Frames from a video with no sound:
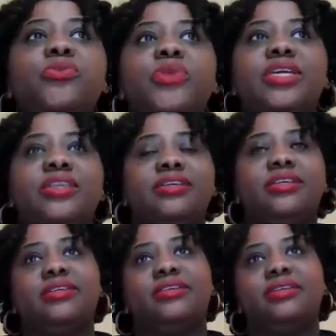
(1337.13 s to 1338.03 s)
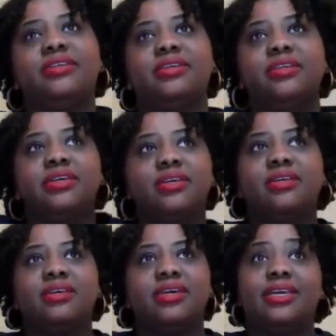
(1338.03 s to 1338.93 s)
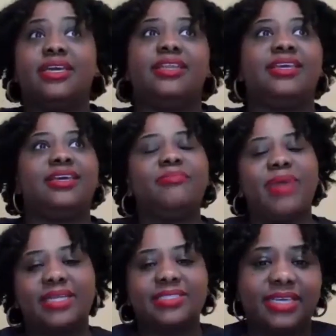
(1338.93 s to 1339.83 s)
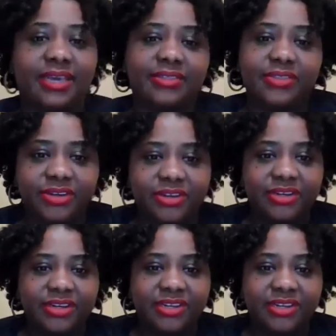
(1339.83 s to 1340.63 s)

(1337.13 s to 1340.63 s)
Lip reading: we, again, get back together